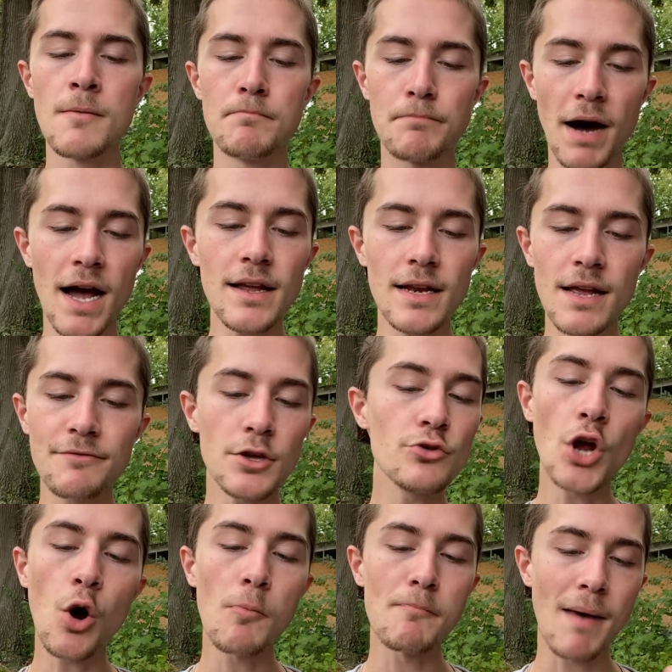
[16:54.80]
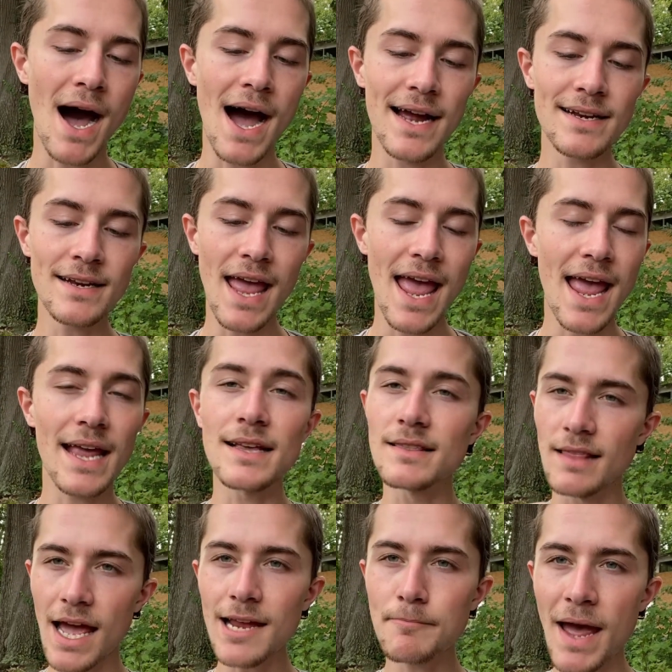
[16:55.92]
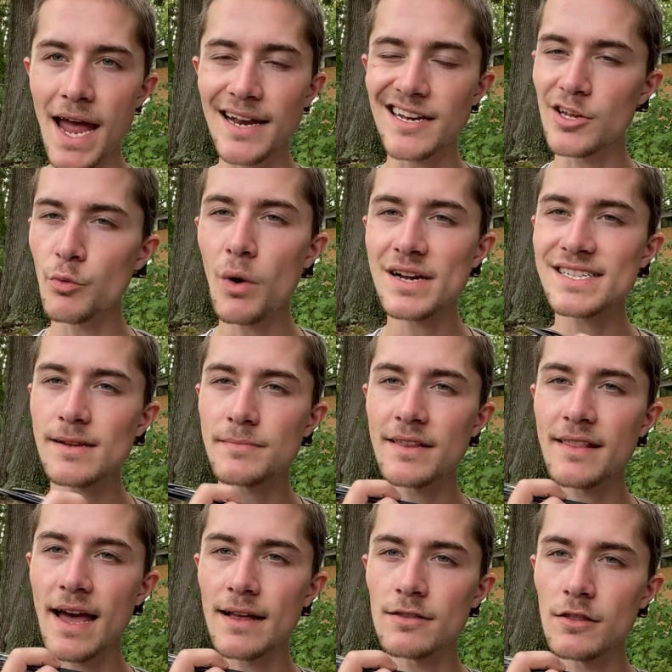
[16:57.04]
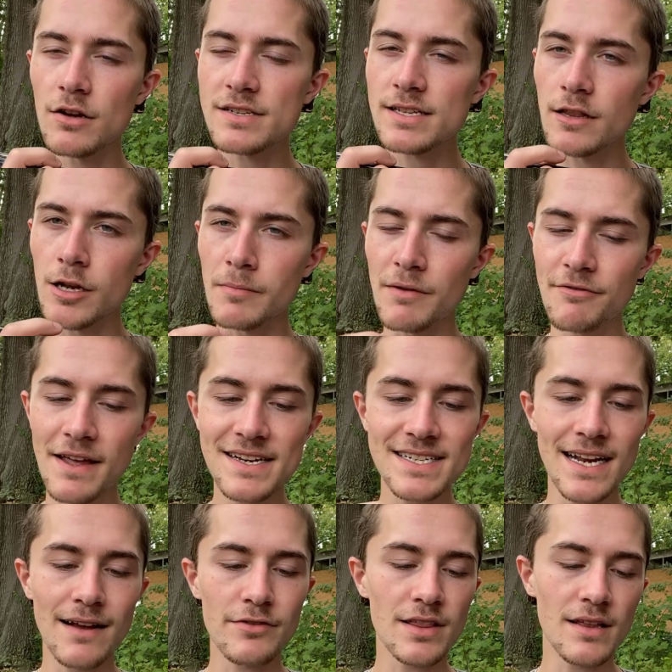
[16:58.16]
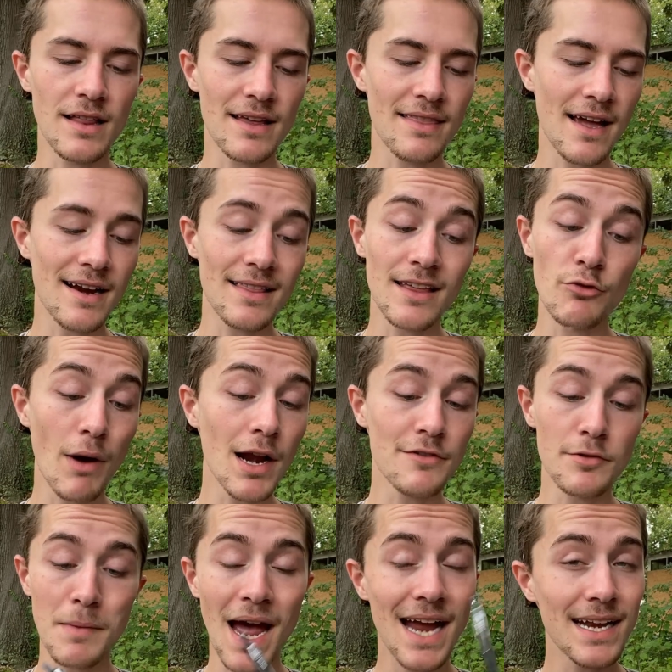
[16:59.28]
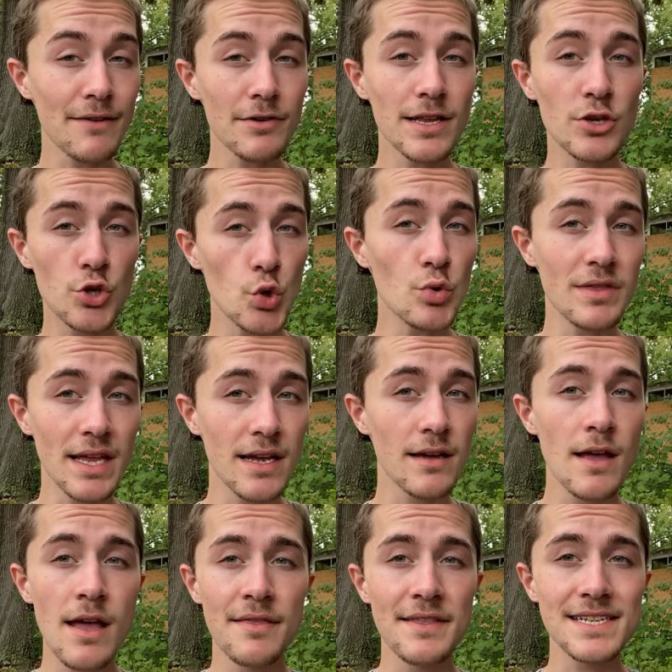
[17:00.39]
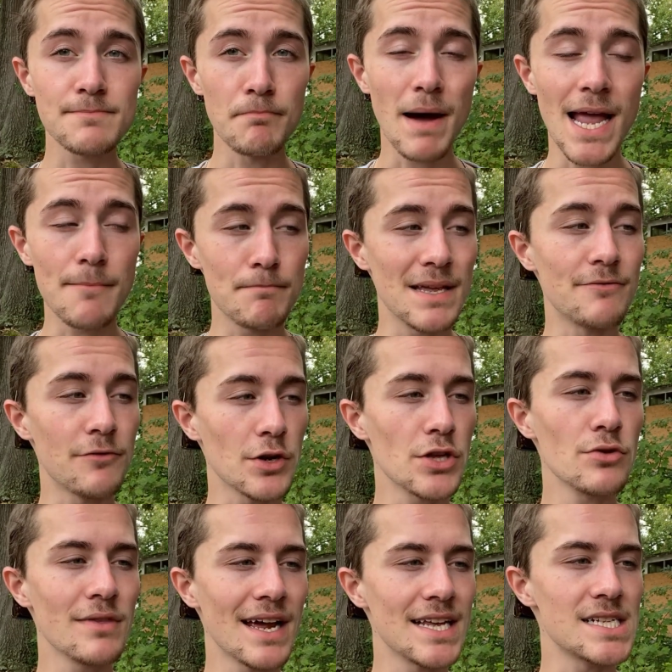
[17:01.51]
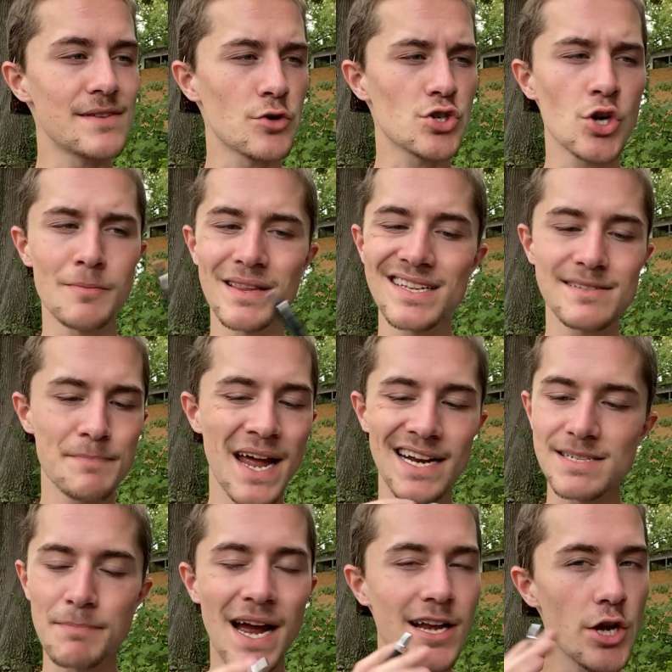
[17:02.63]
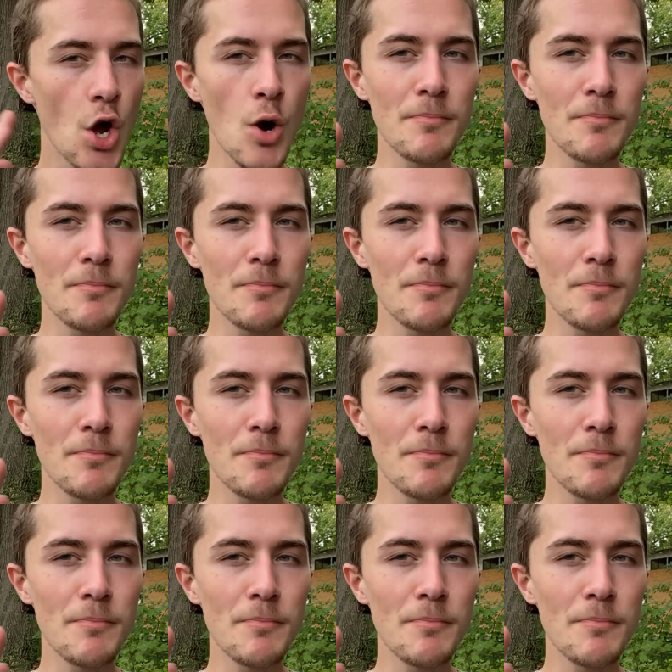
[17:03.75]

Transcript: But if you don't mind a light pen and you want something that looks a little bit fancy and everything like that kind of thing, right off the bat, I definitely do think this might be for you, that is for sure. But this pen is by no